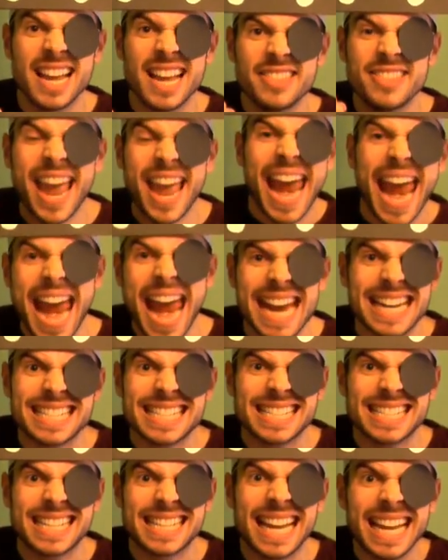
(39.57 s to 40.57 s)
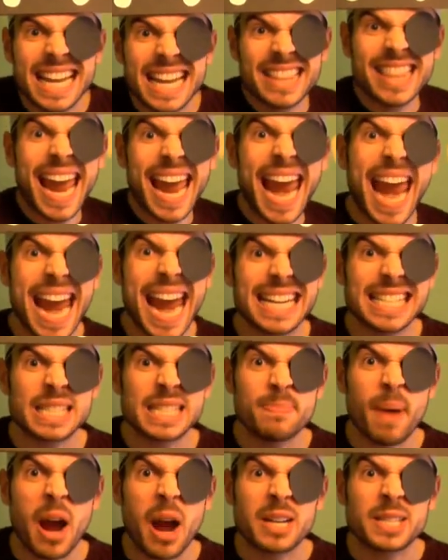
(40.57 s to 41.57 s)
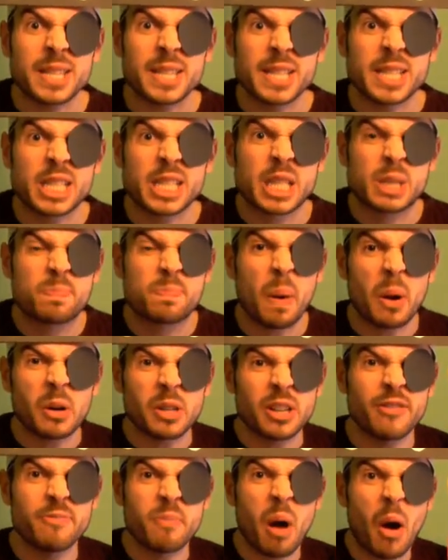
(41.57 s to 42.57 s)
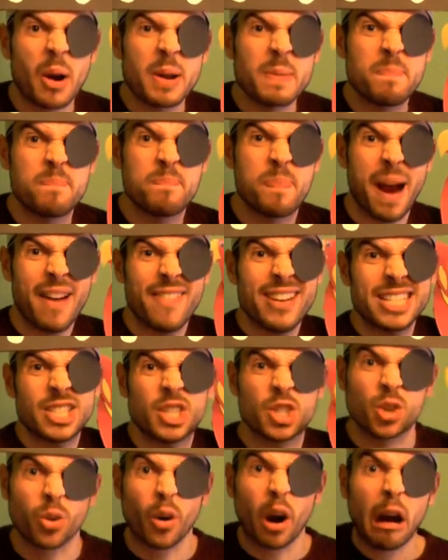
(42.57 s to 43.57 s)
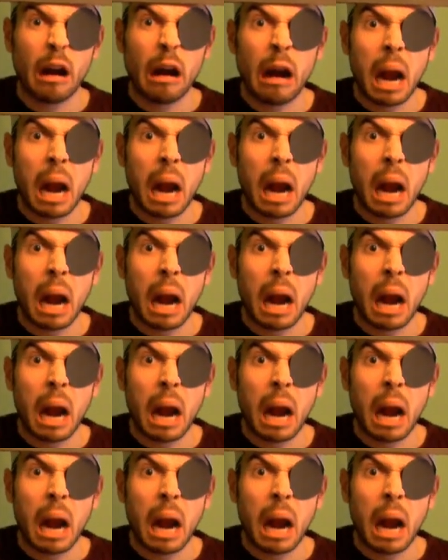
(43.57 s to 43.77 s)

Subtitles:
The X. The X marks the spot of my buried treasure.